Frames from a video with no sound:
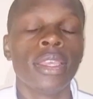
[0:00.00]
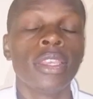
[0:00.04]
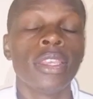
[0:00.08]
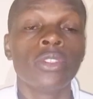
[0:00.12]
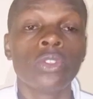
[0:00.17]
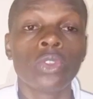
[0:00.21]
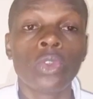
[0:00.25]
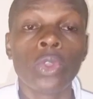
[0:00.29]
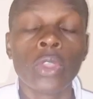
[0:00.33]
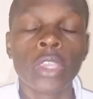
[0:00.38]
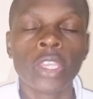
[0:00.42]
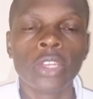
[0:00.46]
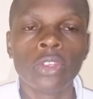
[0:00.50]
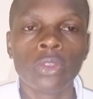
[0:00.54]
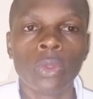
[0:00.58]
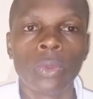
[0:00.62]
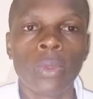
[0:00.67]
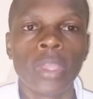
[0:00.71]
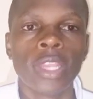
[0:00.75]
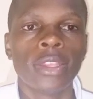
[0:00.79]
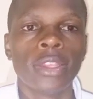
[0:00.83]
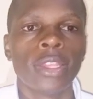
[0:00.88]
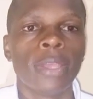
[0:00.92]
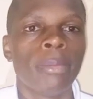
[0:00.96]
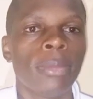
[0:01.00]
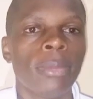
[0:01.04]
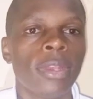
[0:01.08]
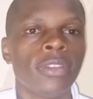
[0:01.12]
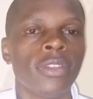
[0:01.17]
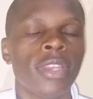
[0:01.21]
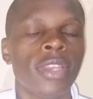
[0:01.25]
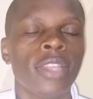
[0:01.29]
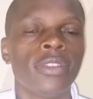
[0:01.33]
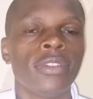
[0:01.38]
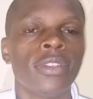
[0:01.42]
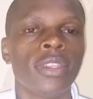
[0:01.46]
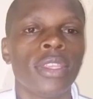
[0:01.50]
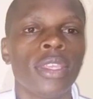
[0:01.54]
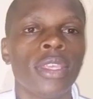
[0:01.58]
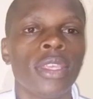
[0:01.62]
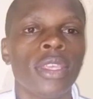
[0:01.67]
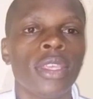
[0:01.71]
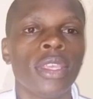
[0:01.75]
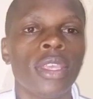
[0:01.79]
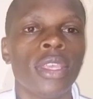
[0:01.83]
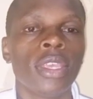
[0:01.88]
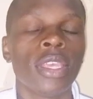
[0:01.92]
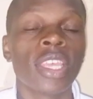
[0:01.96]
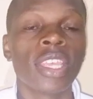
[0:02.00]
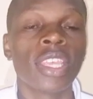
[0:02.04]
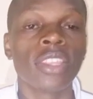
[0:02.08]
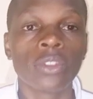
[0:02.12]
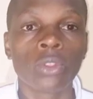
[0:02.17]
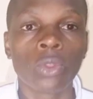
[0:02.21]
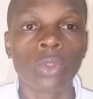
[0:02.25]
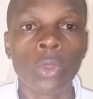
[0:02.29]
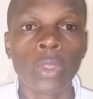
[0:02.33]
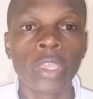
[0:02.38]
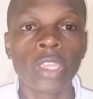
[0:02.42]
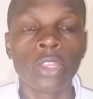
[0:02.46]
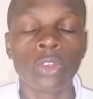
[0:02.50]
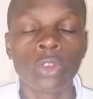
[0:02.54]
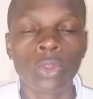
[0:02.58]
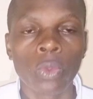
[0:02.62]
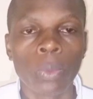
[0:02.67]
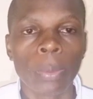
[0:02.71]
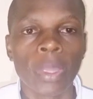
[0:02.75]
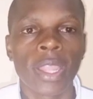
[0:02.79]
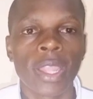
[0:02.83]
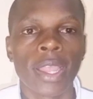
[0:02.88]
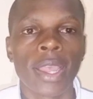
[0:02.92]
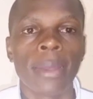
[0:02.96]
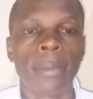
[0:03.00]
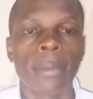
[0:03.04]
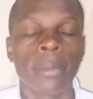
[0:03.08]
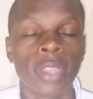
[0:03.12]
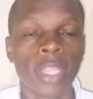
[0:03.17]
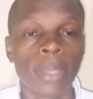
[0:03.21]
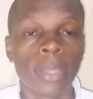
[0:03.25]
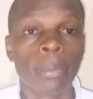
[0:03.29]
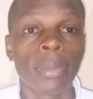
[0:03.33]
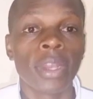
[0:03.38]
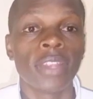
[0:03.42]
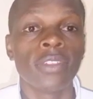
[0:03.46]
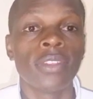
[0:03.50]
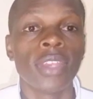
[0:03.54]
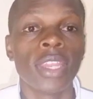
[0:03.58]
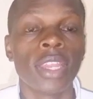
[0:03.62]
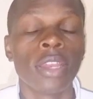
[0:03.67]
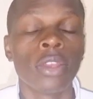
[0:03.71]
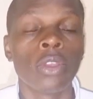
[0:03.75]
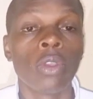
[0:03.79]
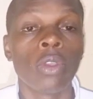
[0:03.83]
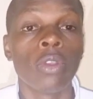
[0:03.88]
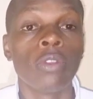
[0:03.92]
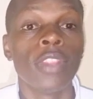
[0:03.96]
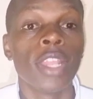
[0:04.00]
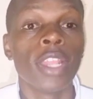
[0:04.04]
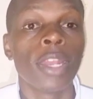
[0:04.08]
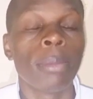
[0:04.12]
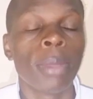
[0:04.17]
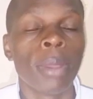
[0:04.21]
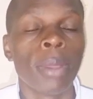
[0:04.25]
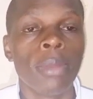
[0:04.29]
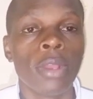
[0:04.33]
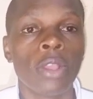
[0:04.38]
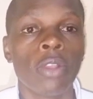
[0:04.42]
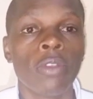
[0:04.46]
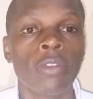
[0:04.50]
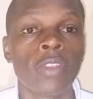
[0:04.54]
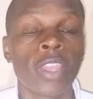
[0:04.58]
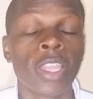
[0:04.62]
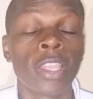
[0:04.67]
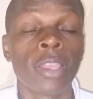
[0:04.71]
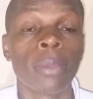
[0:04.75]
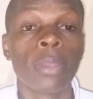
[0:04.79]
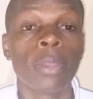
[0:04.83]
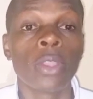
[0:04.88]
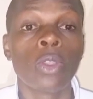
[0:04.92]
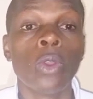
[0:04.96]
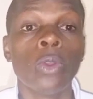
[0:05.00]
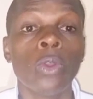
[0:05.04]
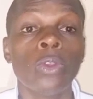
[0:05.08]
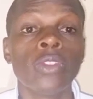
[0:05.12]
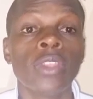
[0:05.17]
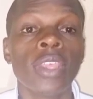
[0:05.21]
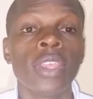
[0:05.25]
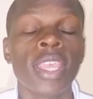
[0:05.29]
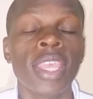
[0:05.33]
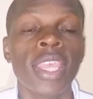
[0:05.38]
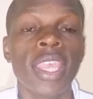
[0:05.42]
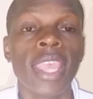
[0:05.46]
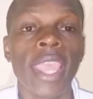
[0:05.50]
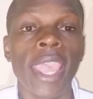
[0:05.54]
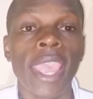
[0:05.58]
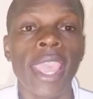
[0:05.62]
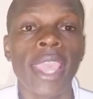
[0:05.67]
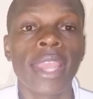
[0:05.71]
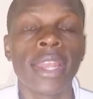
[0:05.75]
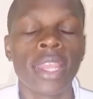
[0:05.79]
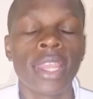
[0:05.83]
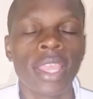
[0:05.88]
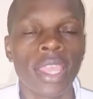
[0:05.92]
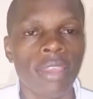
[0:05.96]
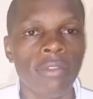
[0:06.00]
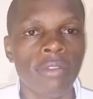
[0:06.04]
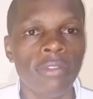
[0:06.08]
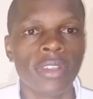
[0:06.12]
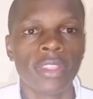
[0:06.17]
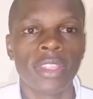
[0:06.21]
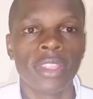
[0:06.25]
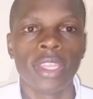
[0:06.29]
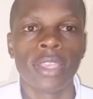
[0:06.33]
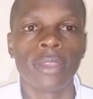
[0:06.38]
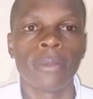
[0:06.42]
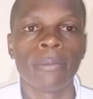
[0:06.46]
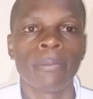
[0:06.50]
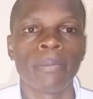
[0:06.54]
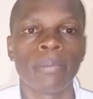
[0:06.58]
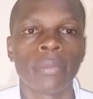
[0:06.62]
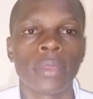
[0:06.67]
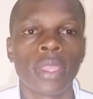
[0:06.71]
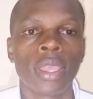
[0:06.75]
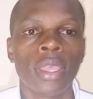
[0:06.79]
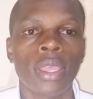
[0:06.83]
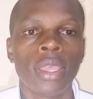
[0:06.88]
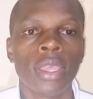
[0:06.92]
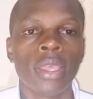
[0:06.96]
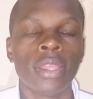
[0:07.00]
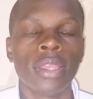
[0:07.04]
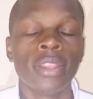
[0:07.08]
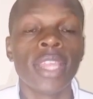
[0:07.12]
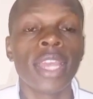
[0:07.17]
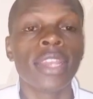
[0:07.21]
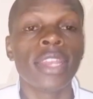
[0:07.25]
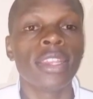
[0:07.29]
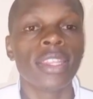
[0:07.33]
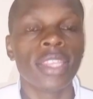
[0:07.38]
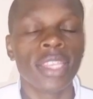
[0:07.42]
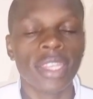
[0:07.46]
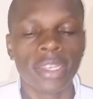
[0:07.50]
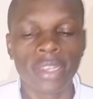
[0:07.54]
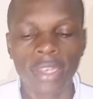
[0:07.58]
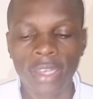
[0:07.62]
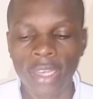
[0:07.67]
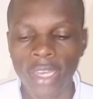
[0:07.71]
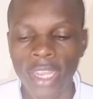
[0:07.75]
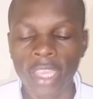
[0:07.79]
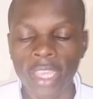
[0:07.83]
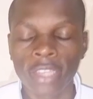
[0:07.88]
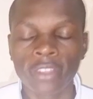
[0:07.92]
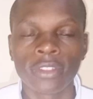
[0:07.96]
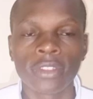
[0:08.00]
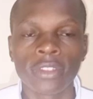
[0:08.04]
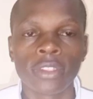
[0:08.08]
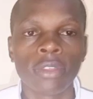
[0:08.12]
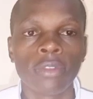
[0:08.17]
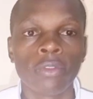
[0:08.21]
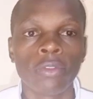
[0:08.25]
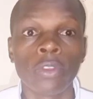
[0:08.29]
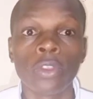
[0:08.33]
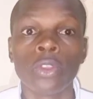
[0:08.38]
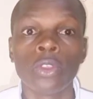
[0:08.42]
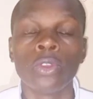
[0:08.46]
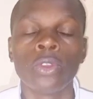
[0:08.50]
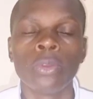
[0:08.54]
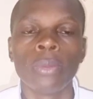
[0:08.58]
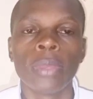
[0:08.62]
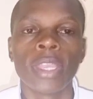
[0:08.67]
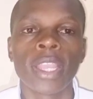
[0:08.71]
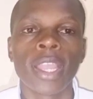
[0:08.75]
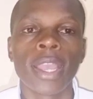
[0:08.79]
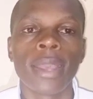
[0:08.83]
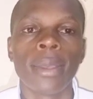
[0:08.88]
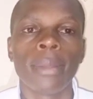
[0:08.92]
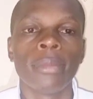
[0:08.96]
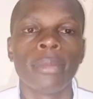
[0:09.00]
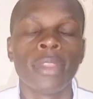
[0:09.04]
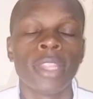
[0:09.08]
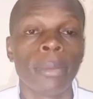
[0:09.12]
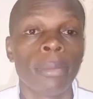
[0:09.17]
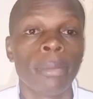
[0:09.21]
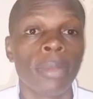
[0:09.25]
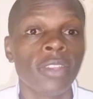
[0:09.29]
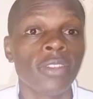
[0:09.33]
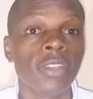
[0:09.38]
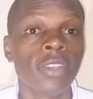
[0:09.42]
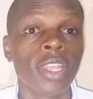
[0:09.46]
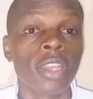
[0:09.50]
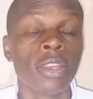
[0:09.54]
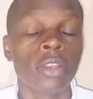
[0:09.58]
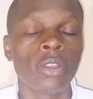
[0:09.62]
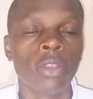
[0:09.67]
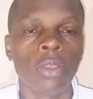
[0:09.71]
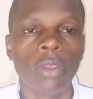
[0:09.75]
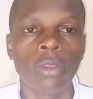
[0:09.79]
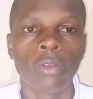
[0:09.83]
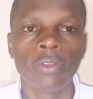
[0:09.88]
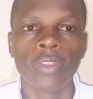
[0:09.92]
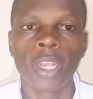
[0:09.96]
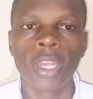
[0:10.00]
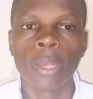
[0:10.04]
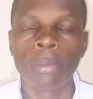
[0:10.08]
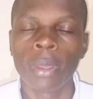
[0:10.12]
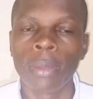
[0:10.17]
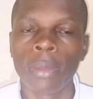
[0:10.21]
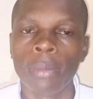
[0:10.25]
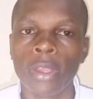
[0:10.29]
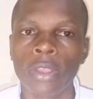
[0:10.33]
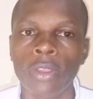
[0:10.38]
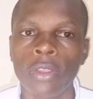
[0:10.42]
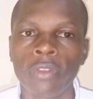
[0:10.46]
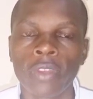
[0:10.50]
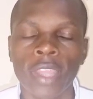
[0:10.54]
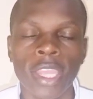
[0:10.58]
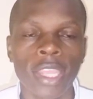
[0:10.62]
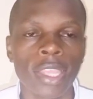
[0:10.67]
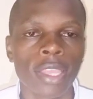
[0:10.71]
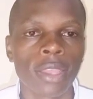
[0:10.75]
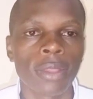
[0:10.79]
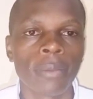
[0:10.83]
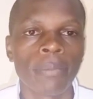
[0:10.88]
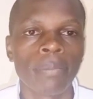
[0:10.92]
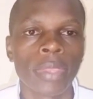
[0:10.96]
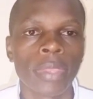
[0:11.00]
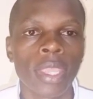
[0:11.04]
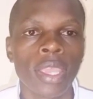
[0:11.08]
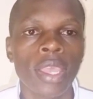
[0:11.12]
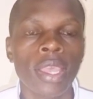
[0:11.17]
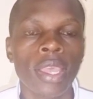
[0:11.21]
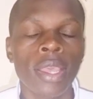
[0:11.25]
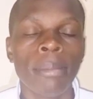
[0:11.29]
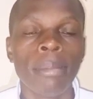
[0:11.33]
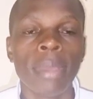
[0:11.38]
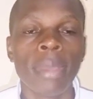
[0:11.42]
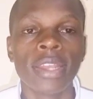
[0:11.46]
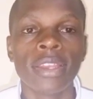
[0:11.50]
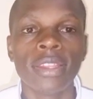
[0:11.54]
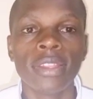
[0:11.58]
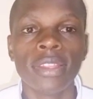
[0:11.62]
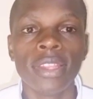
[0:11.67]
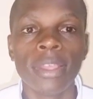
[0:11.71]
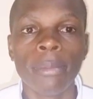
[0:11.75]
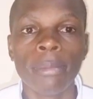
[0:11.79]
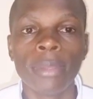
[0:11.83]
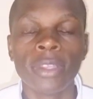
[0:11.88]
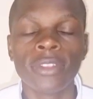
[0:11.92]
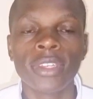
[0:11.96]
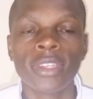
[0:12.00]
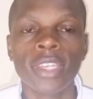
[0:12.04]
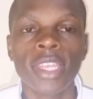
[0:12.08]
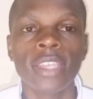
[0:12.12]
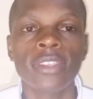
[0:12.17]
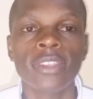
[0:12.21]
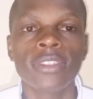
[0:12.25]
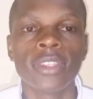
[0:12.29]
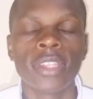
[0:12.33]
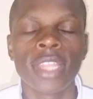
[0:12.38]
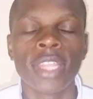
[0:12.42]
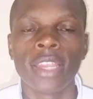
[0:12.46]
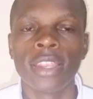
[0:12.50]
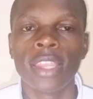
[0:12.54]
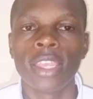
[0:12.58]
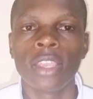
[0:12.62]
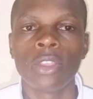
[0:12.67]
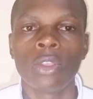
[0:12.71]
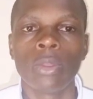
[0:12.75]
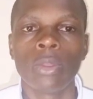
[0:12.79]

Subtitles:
is going to win the presidency, is going to become the president of the Republic of Kenya, because he had everything that it takes for you to become the president of the Republic of Kenya. But the mistakes that they